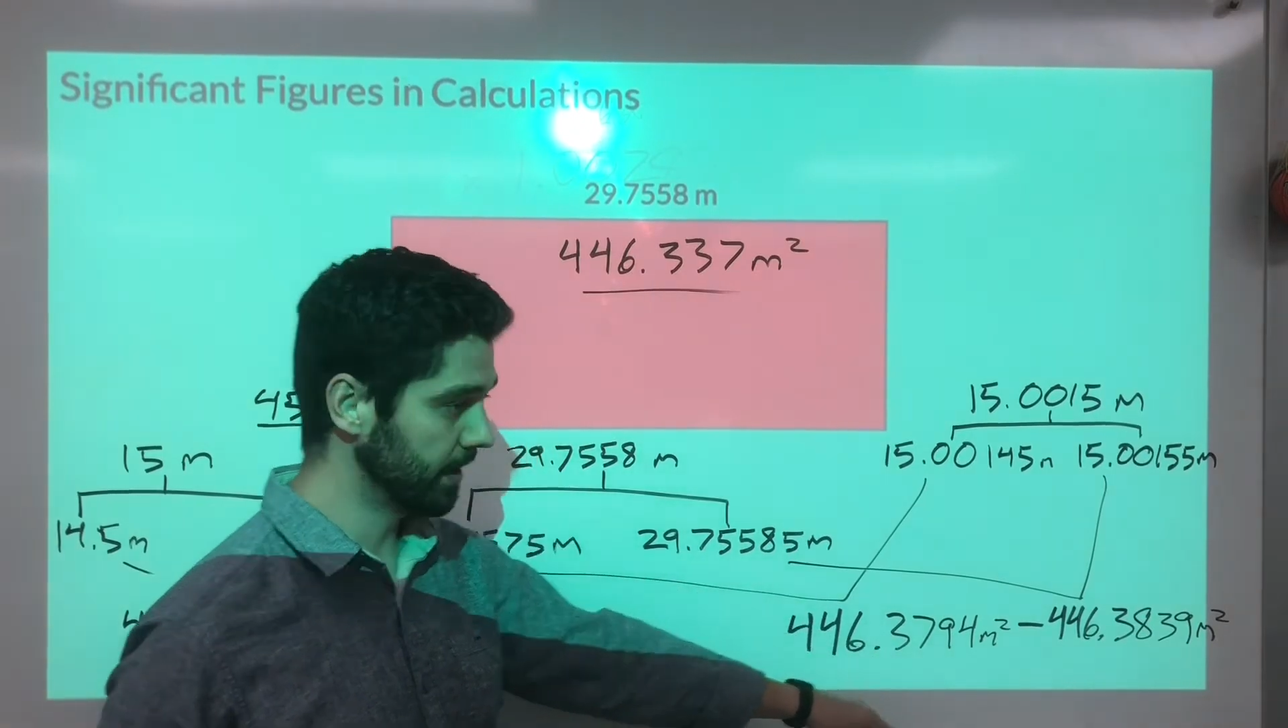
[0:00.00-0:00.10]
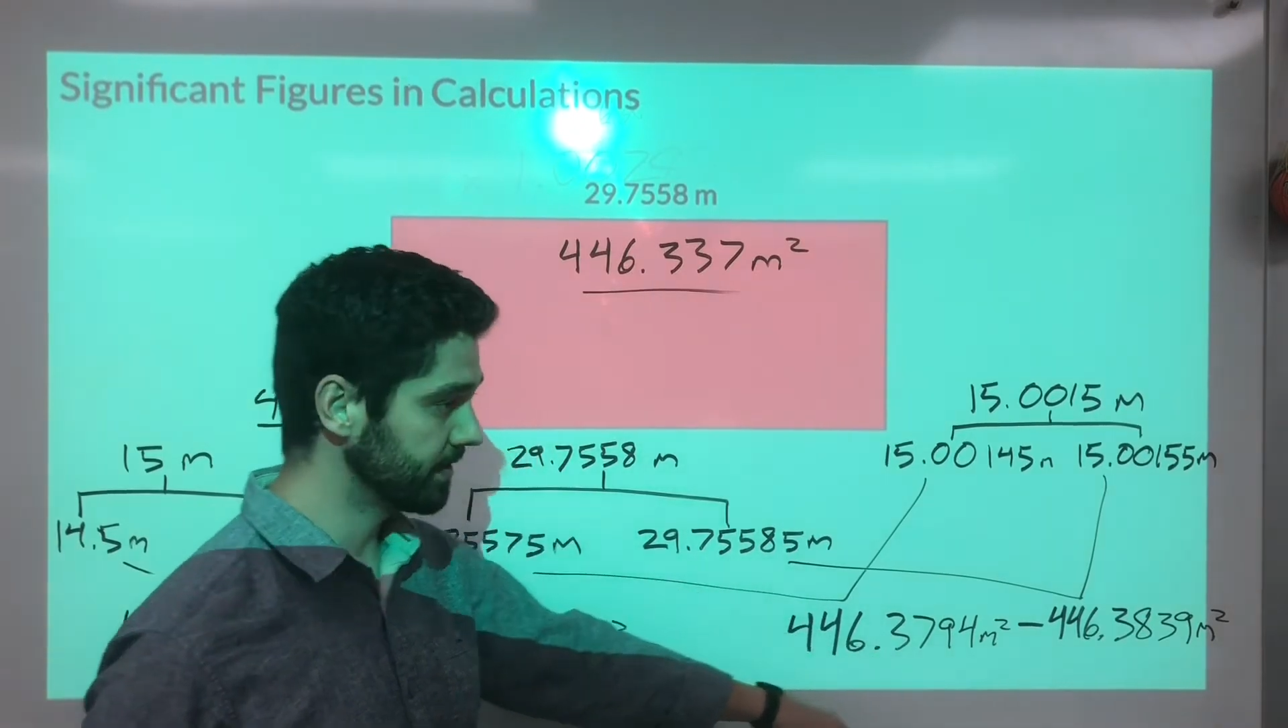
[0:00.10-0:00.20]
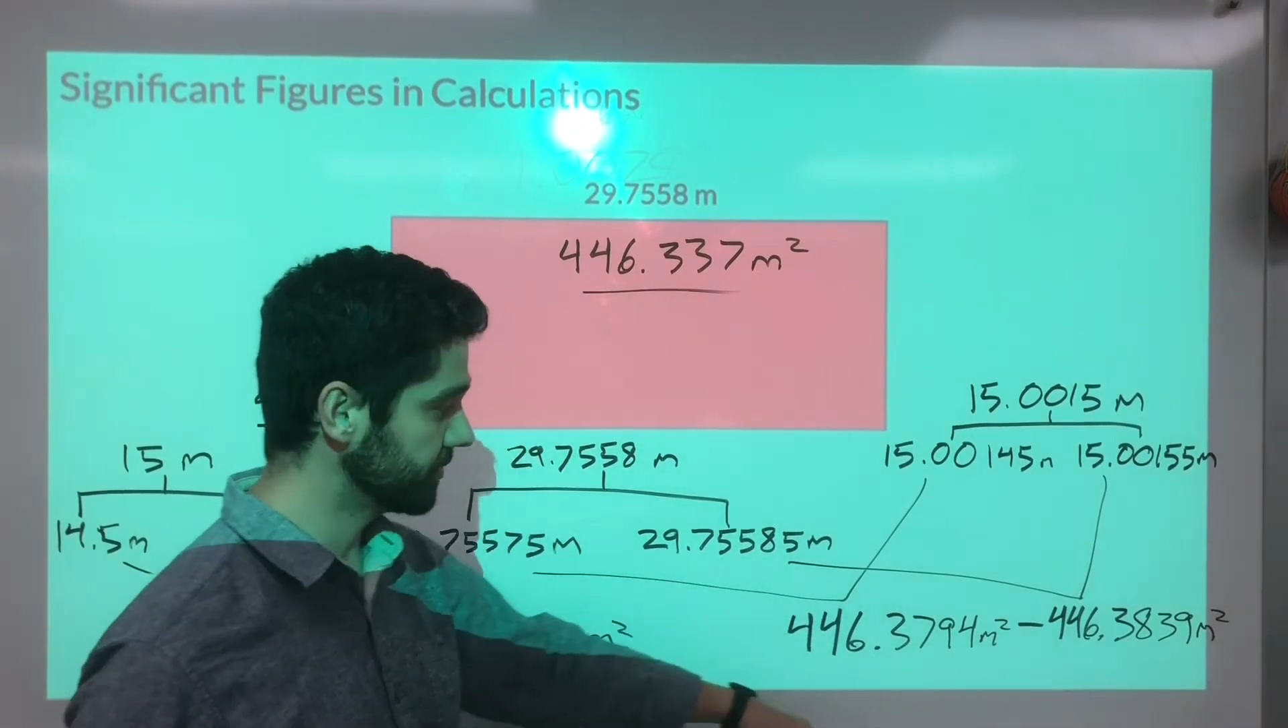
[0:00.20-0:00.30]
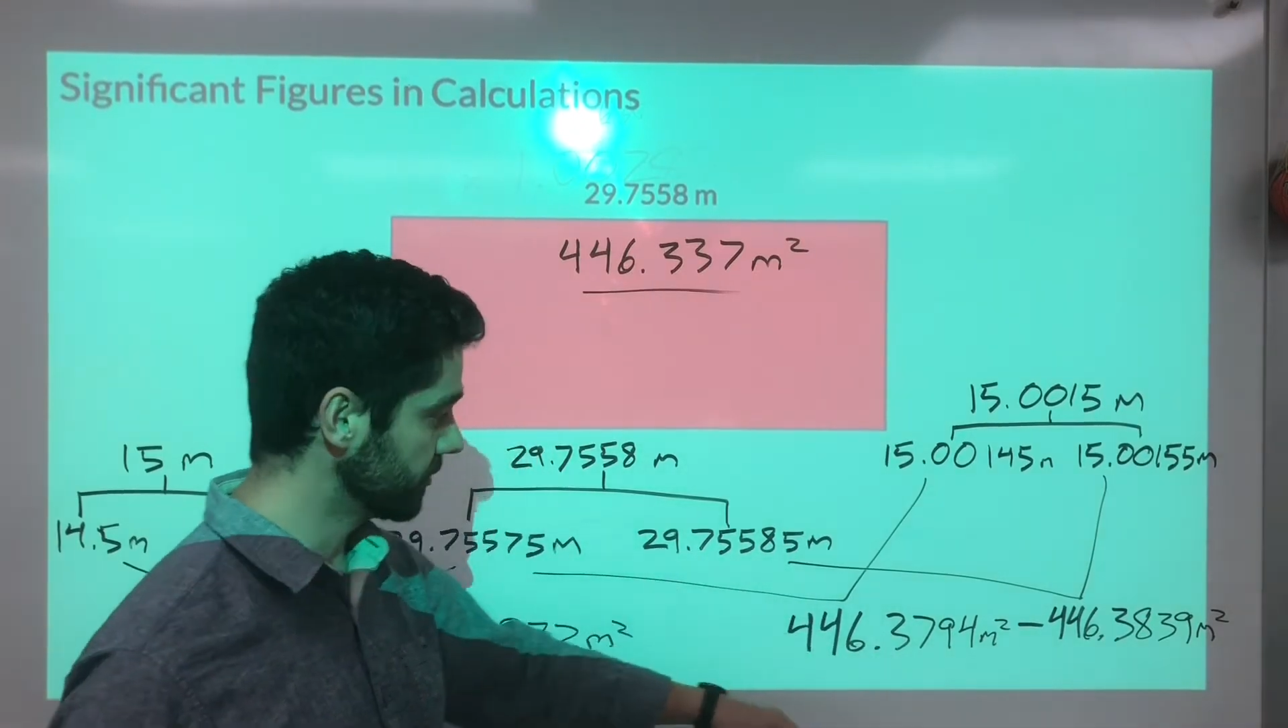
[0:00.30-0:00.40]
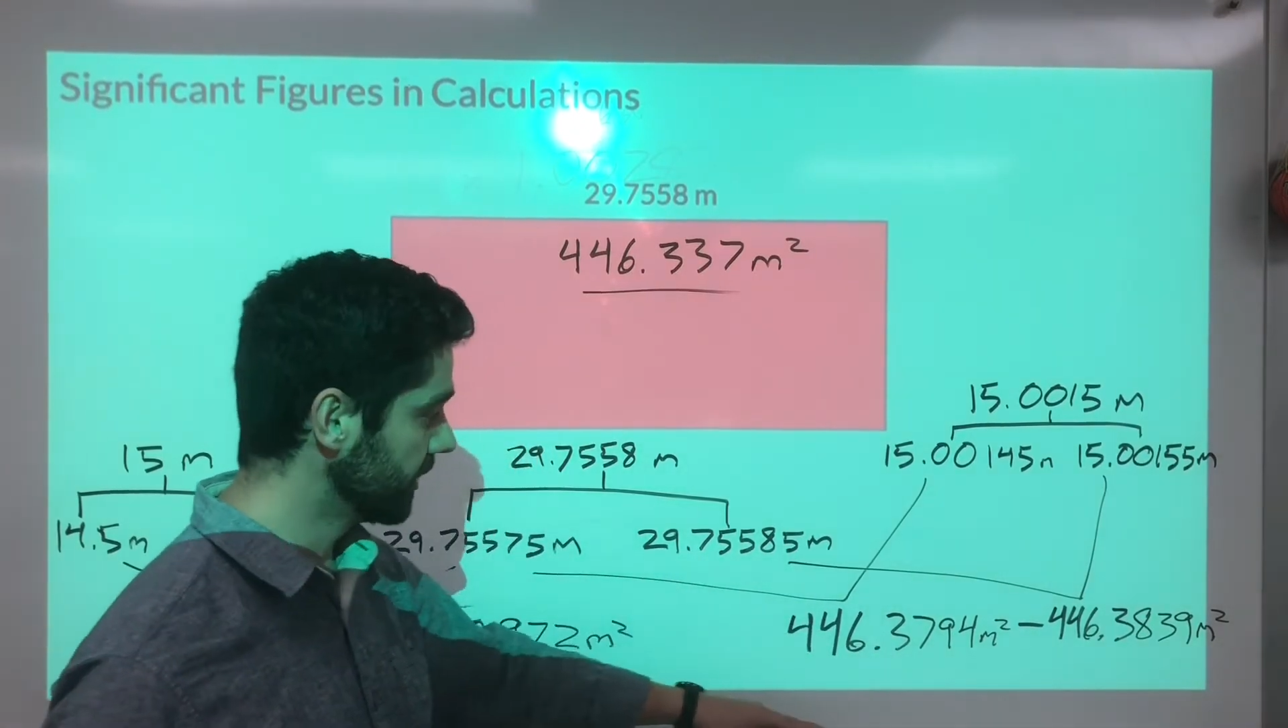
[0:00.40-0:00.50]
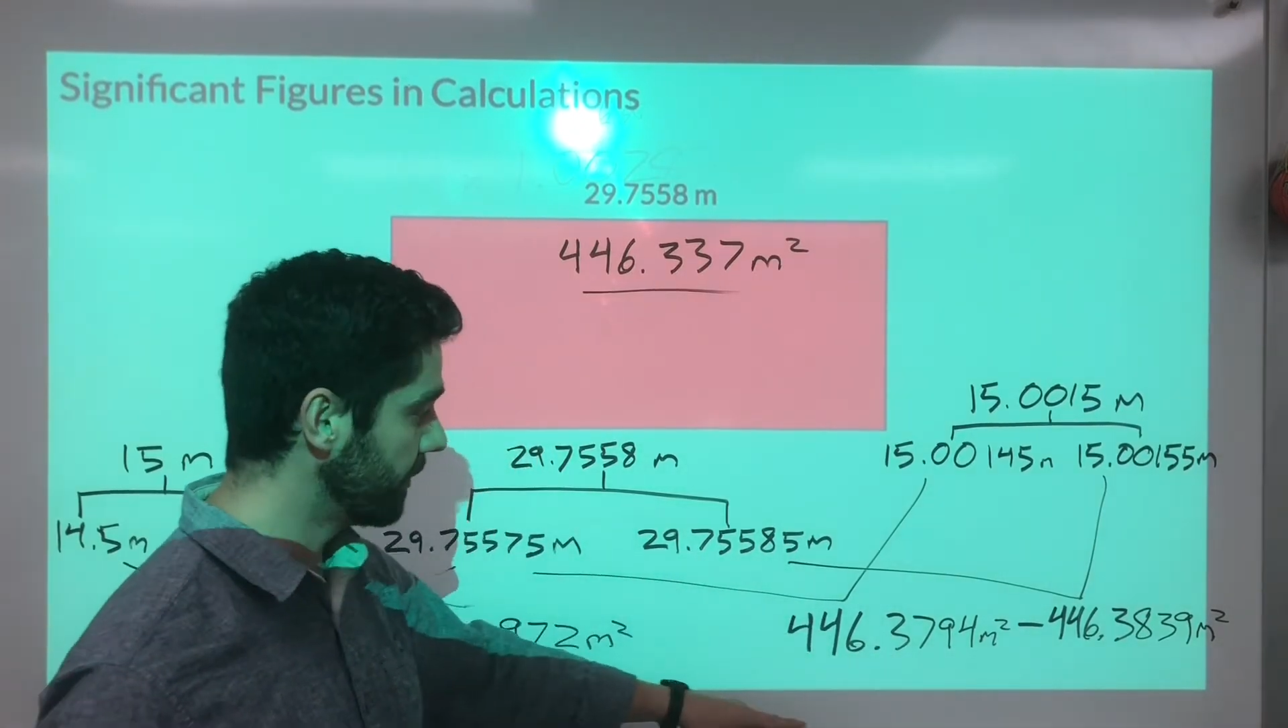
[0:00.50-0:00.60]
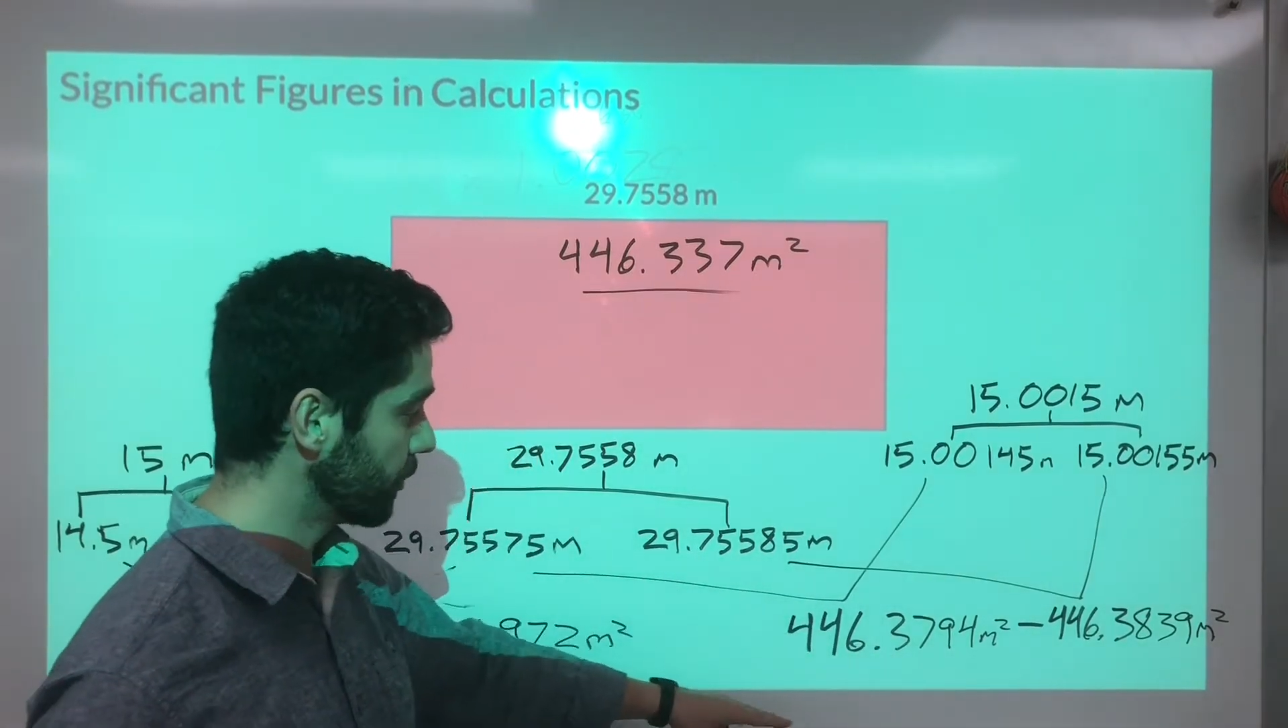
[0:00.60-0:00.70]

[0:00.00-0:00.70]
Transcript: places or a lot